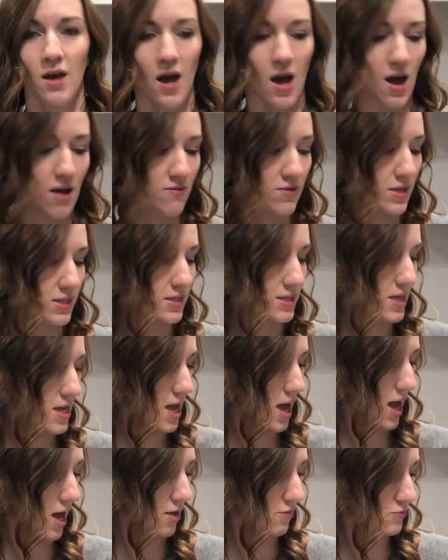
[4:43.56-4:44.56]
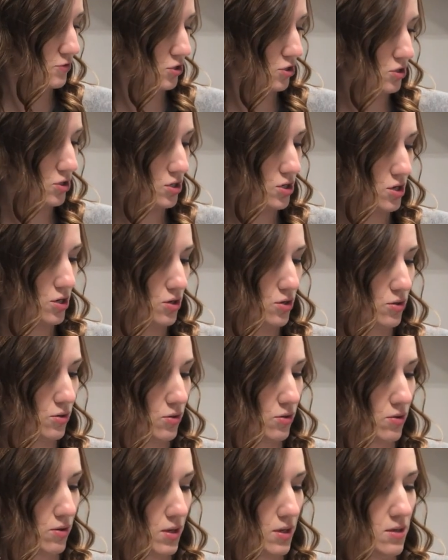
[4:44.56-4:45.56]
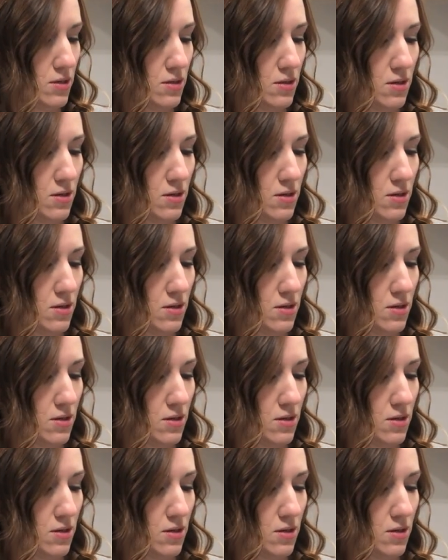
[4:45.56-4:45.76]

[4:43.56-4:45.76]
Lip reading: Obviously, after you